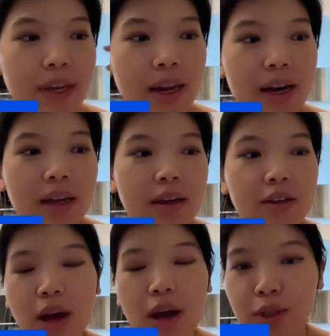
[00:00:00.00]
getting
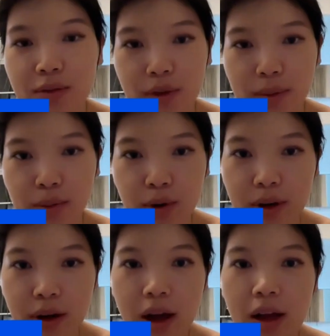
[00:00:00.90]
adoption for a
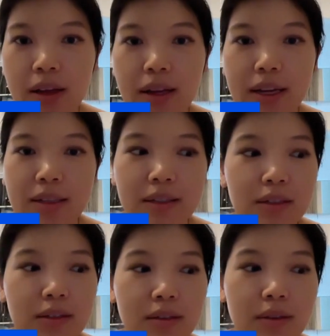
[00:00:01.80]
protocol and
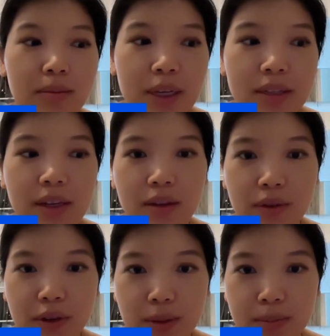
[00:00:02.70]
building the
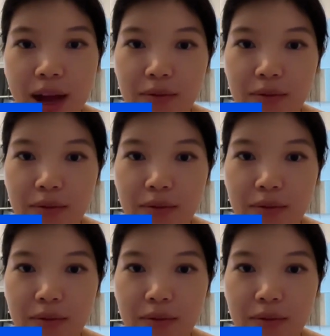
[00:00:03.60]
first